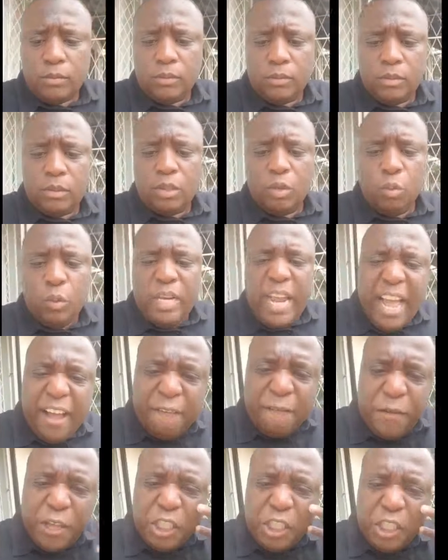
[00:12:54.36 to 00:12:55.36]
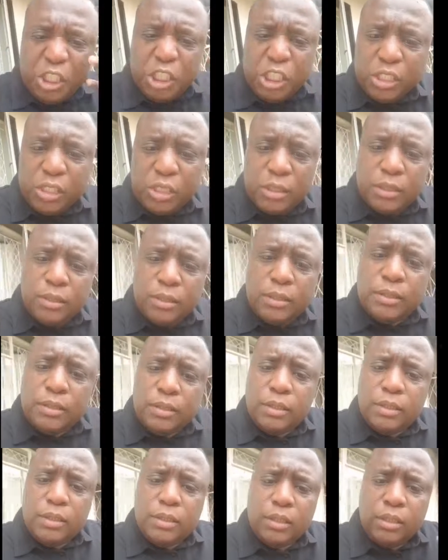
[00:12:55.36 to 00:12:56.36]
We lack vision.
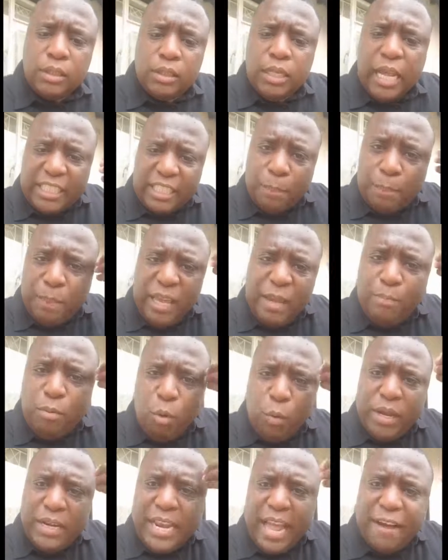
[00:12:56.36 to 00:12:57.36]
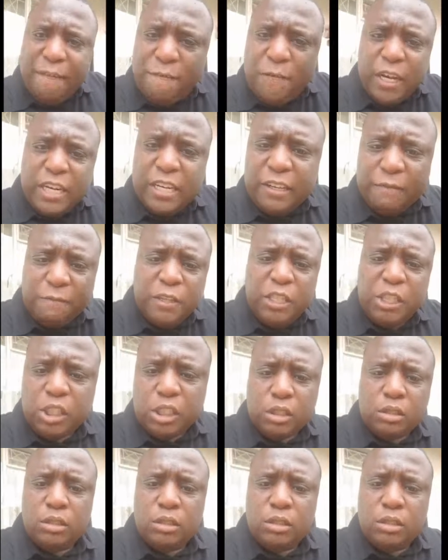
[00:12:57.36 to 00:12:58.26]
As a people, we lack fucking vision.